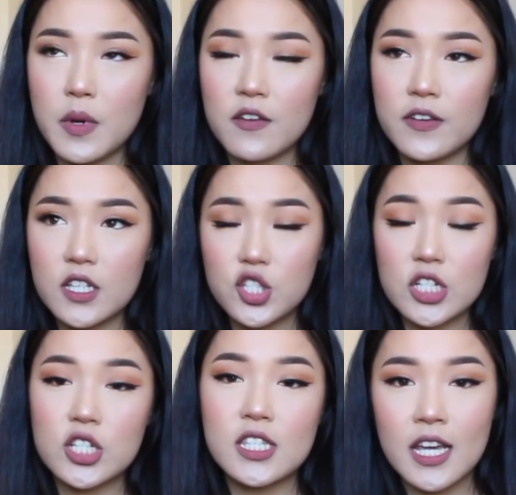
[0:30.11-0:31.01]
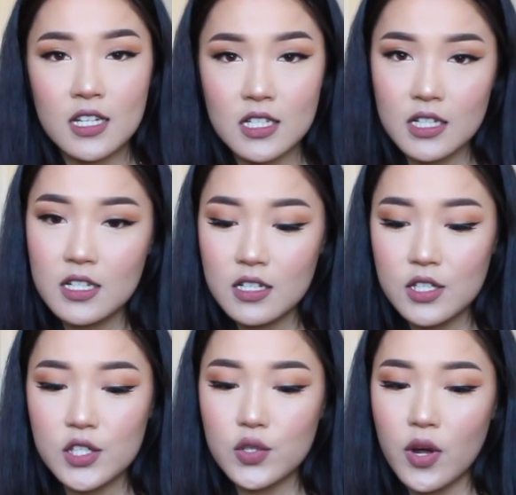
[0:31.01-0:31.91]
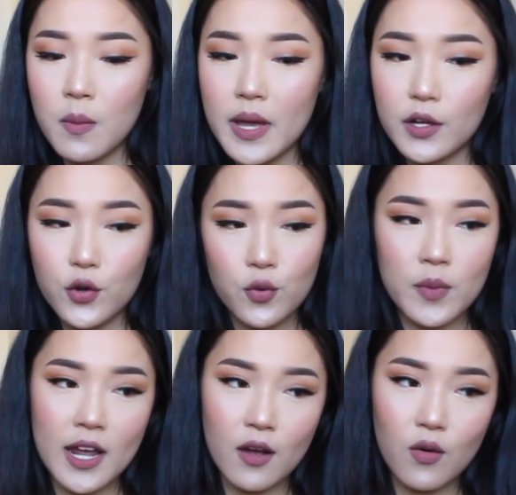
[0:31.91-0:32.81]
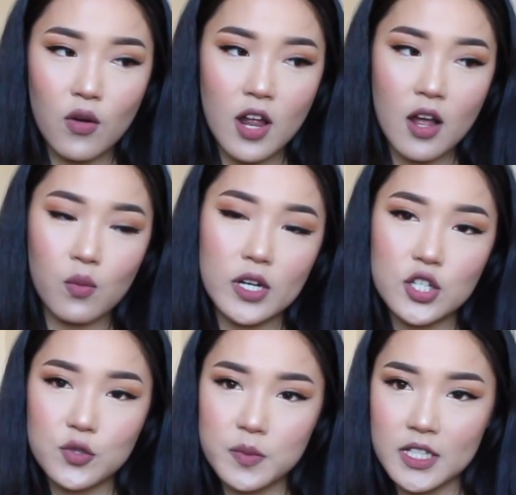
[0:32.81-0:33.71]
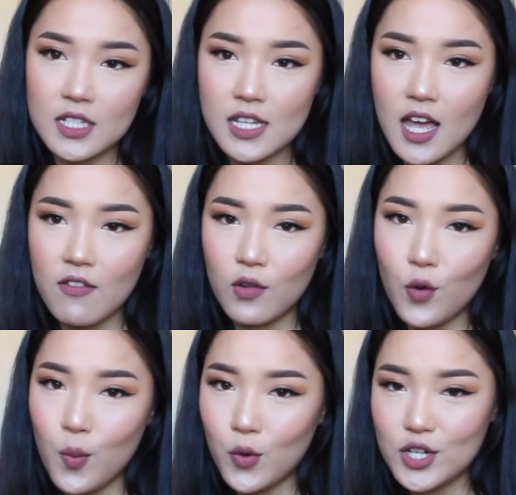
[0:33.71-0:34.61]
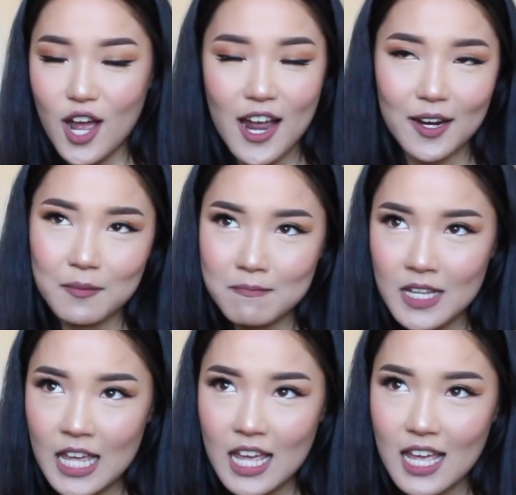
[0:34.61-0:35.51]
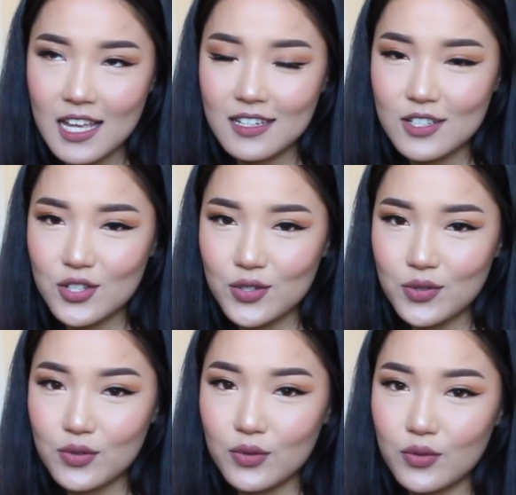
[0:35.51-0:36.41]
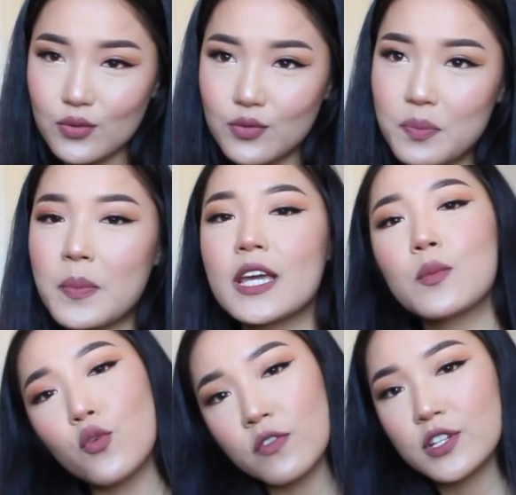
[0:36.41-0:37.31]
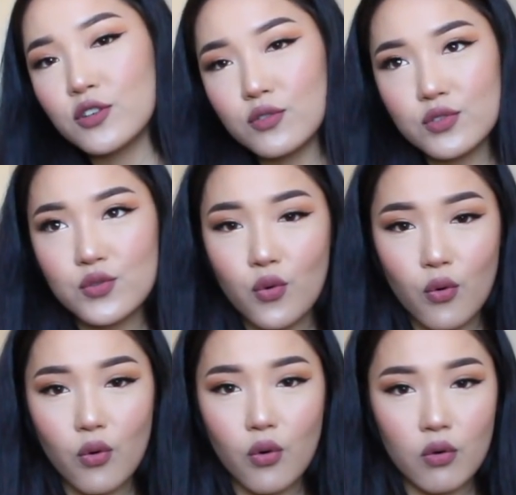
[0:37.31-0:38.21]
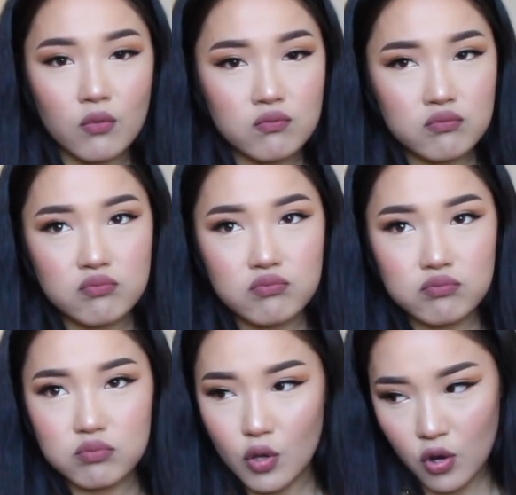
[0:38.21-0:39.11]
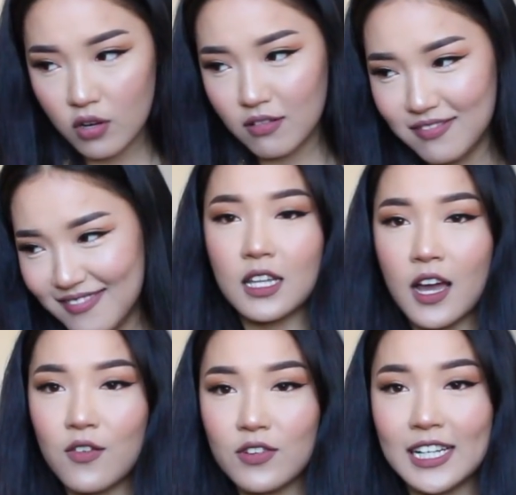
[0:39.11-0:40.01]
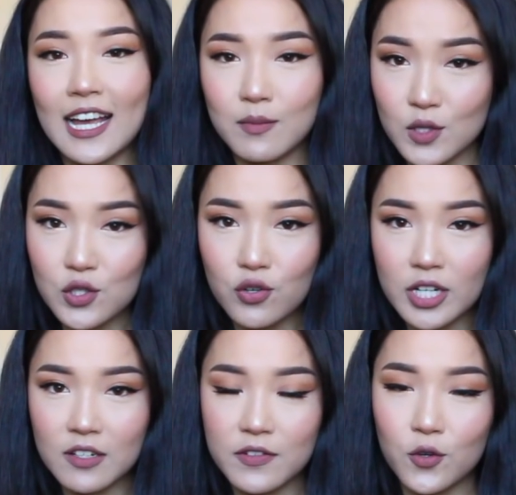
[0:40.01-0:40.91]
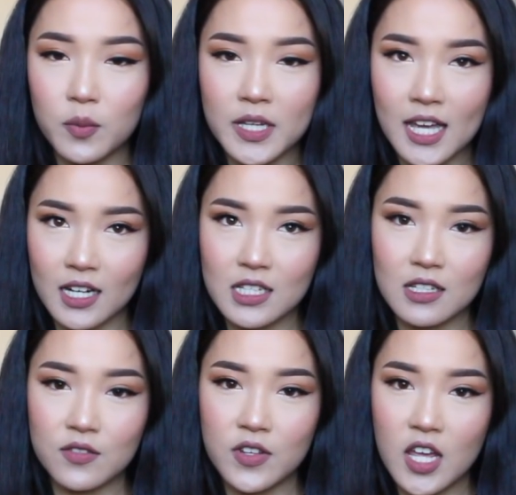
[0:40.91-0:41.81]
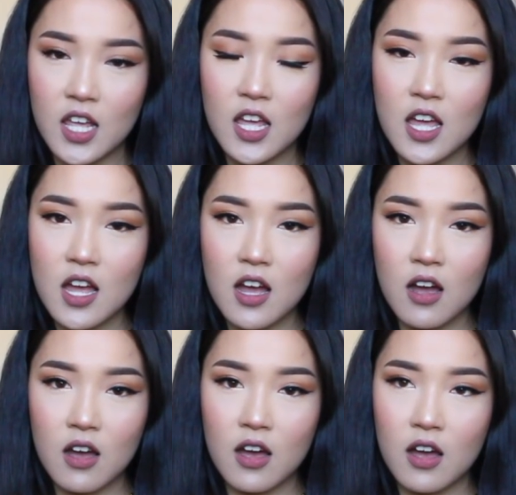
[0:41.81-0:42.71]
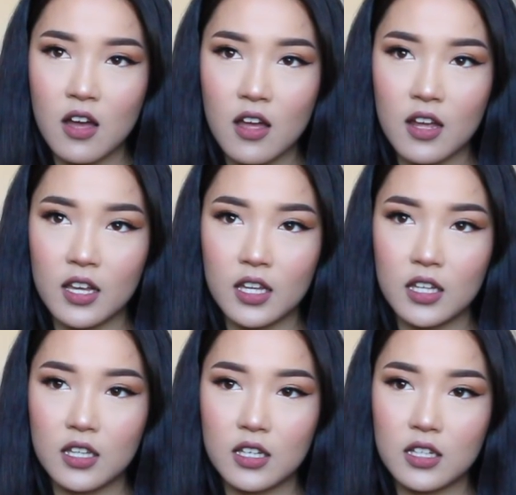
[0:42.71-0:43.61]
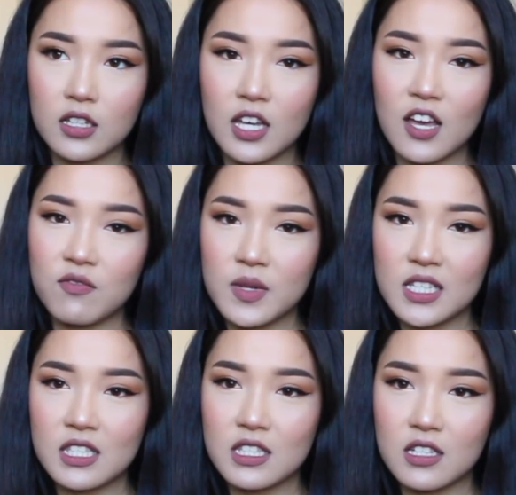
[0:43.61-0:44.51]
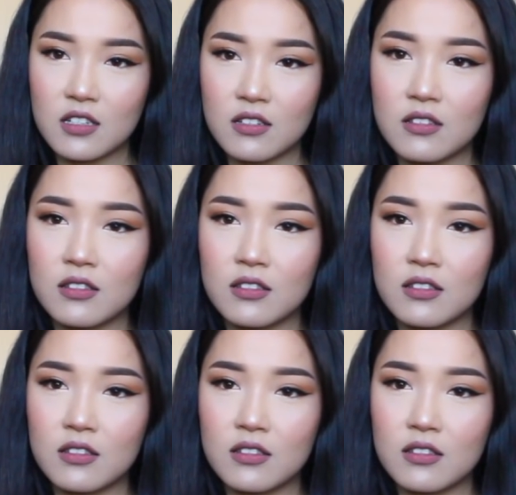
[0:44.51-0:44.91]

my first year just ended so i'm back home now which means i have a lot more time to make more videos or not i really am sorry for not being active i have missed